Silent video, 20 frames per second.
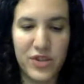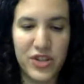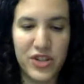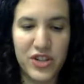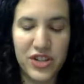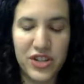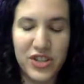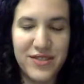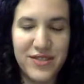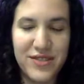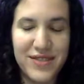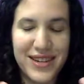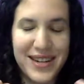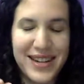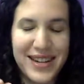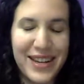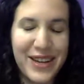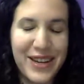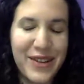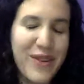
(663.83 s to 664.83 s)
just
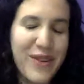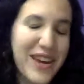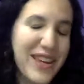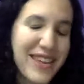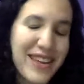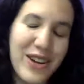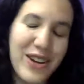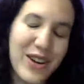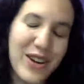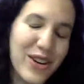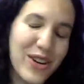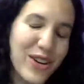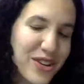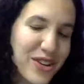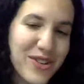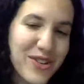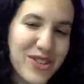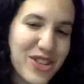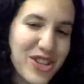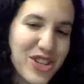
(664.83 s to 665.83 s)
give, I think, all the
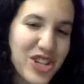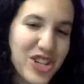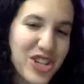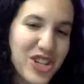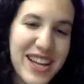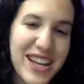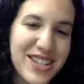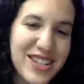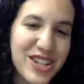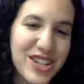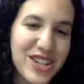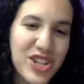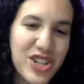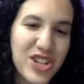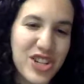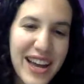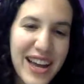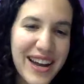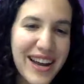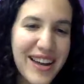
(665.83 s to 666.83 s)
girls the chance to
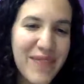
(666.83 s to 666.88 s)
try it,